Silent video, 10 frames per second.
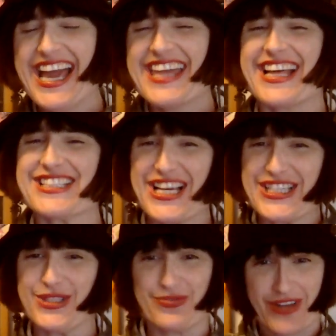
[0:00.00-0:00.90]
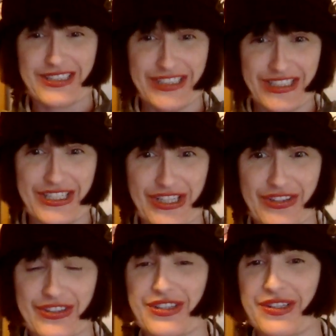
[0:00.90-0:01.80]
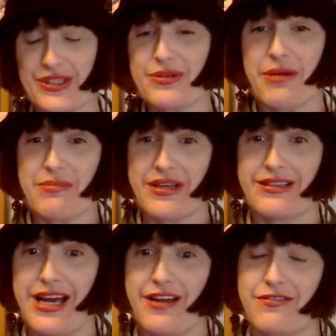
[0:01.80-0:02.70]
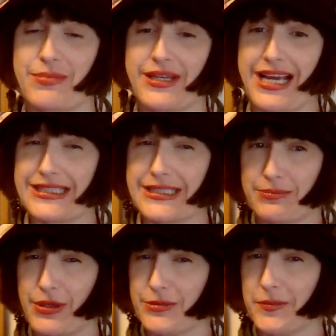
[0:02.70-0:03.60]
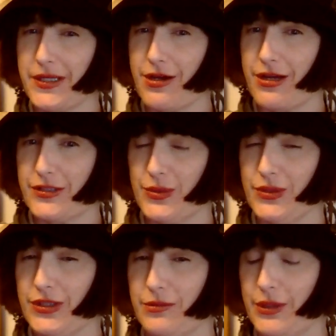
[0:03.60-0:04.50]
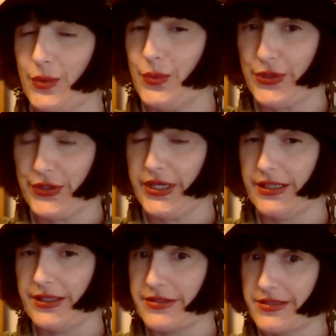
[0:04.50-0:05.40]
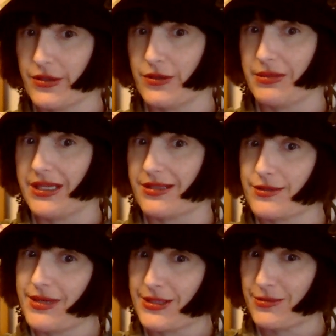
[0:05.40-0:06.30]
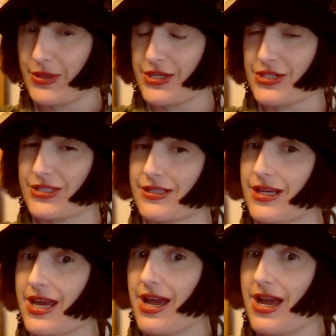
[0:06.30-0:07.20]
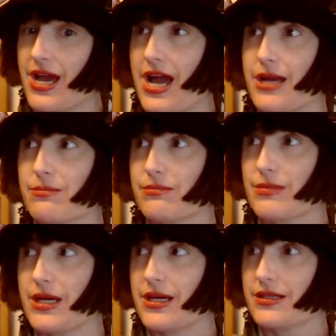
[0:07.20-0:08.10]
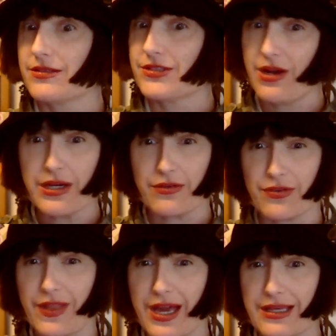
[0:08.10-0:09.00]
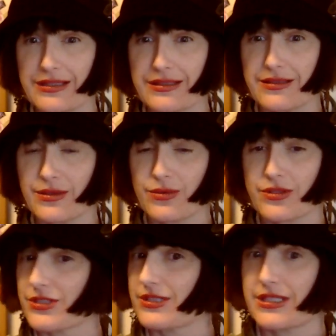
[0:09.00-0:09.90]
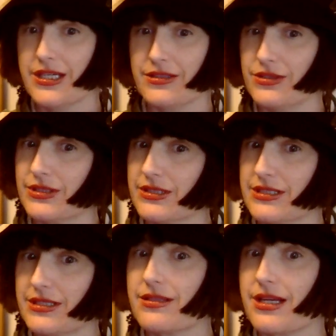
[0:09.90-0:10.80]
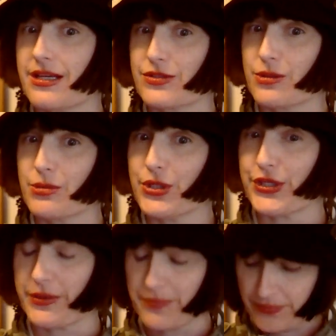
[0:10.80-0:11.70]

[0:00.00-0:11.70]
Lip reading: That's us affecting each other. You kept me alive, but I did probably cause you a little bit of worry and concern because of my depression. I'm sorry for that. You were just a kid. You didn't need that extra burden.